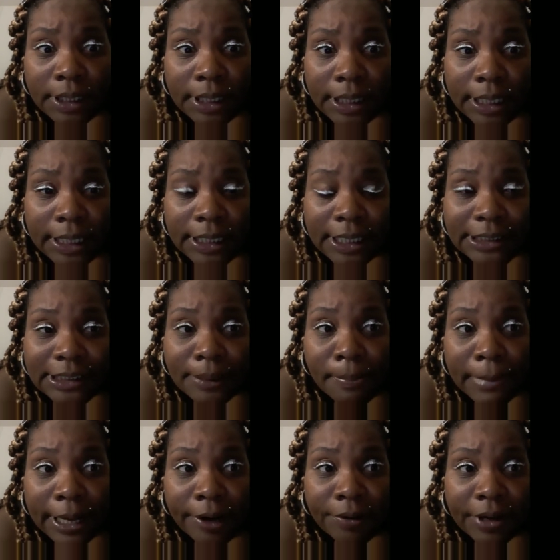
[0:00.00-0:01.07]
It doesn't
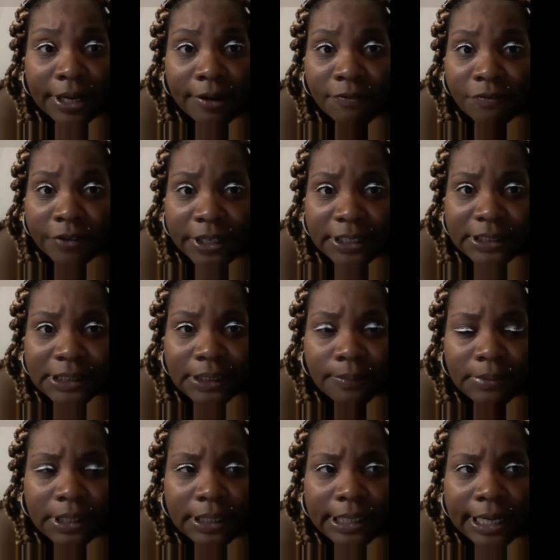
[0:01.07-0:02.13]
matter if it's
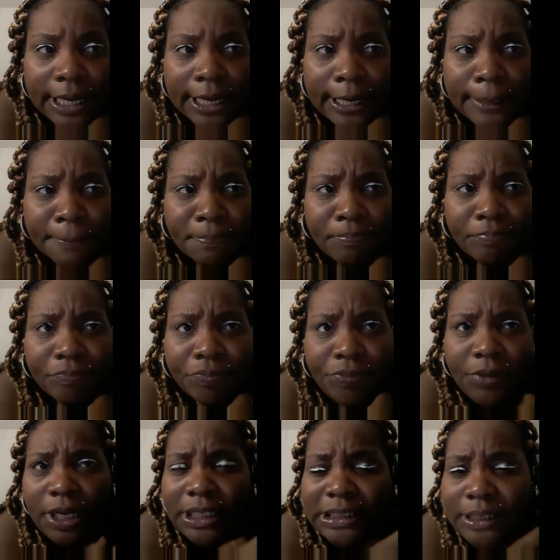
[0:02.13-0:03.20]
something that
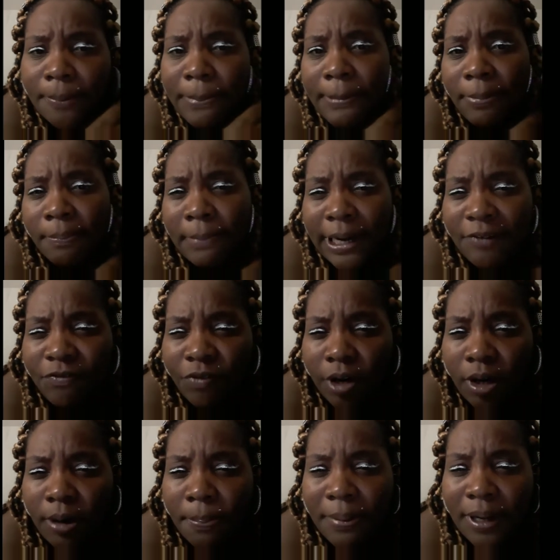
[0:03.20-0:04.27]
some people might
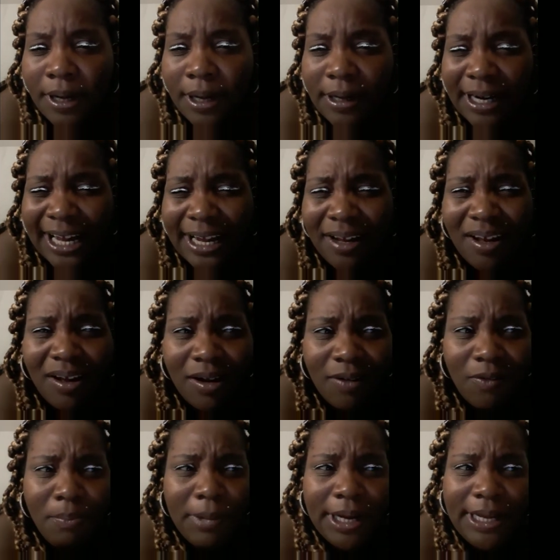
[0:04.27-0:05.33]
frown upon, like,
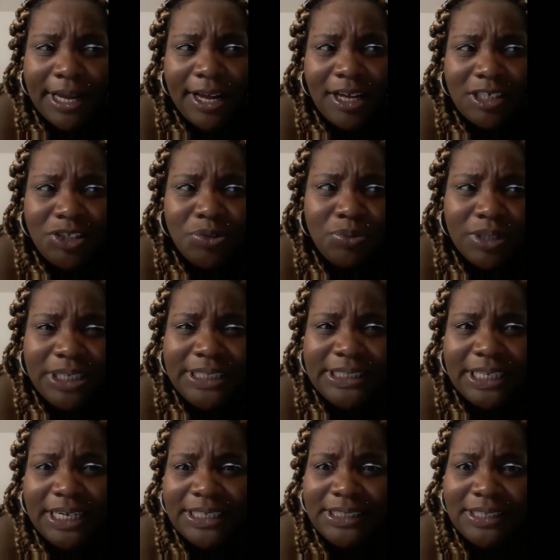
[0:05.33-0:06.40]
oh my gosh, you really
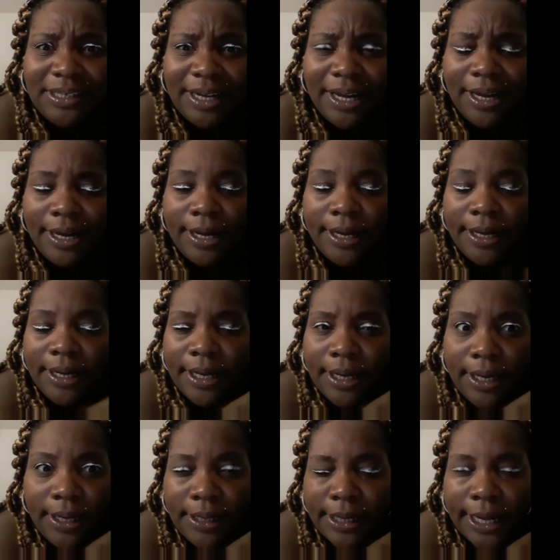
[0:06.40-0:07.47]
saying this to God?
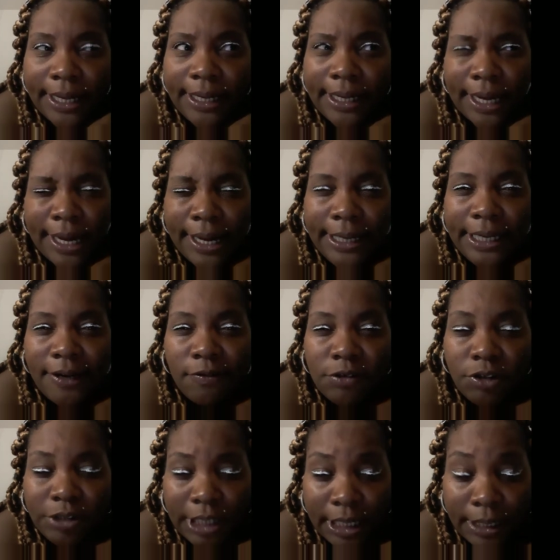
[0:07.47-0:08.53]
Like, God gives
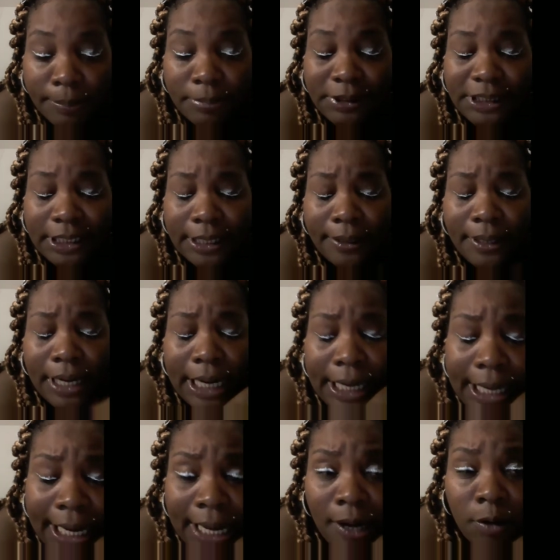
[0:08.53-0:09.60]
you the liberty.
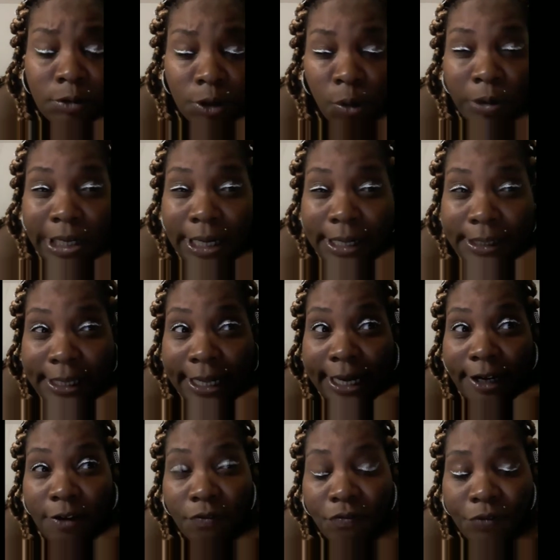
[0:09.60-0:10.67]
Now, don't get
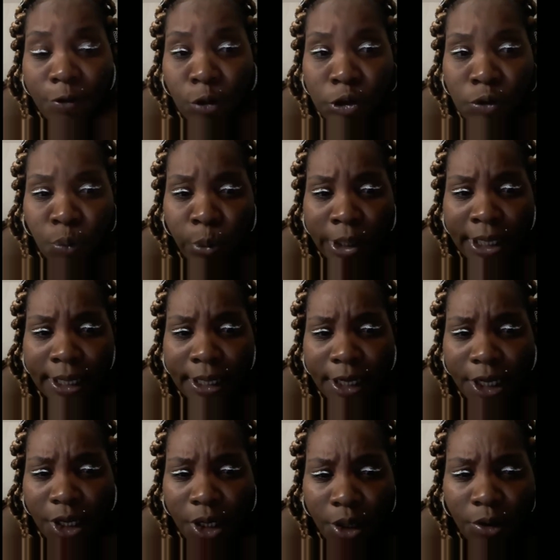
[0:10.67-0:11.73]
that confused with
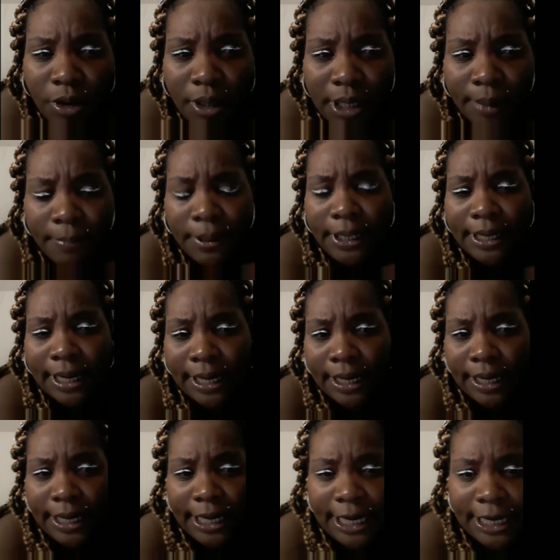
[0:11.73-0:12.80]
you can come to
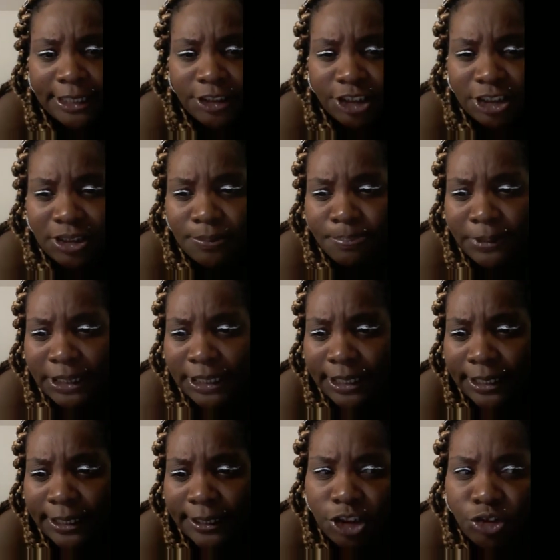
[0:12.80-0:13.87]
God and just
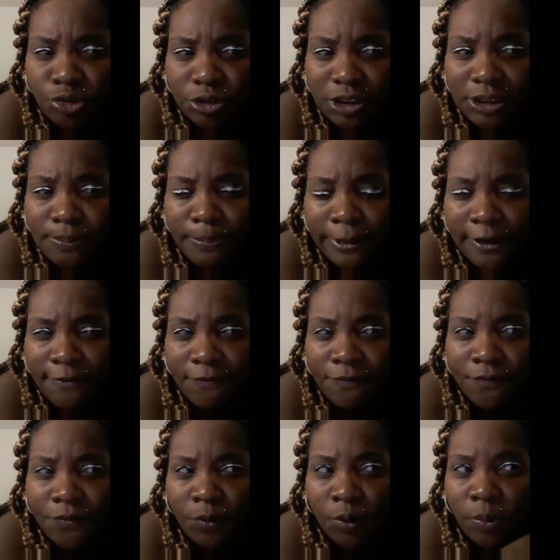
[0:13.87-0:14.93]
be
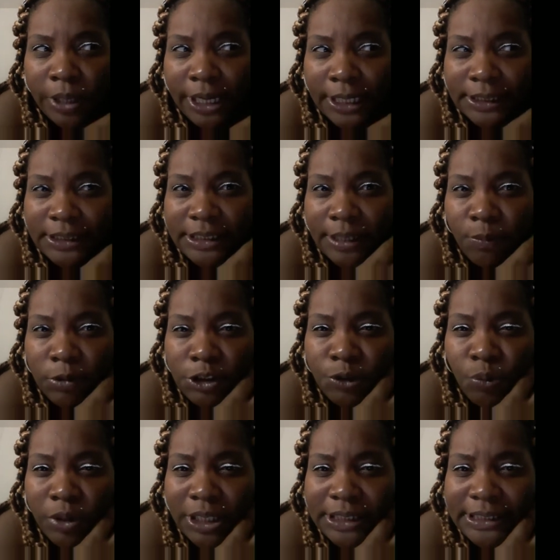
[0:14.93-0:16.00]
disrespectful and say what
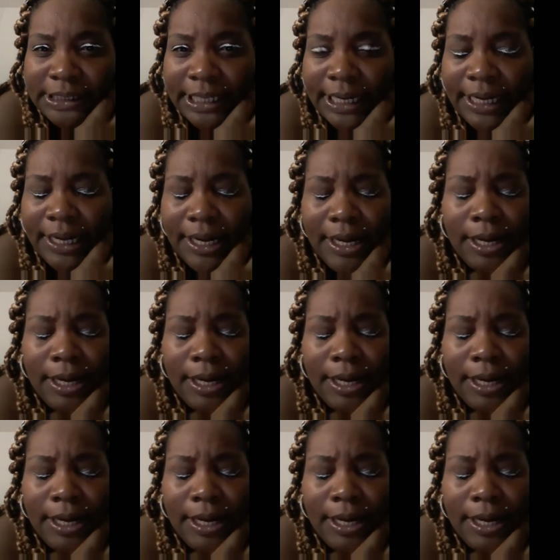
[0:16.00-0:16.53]
you want to say.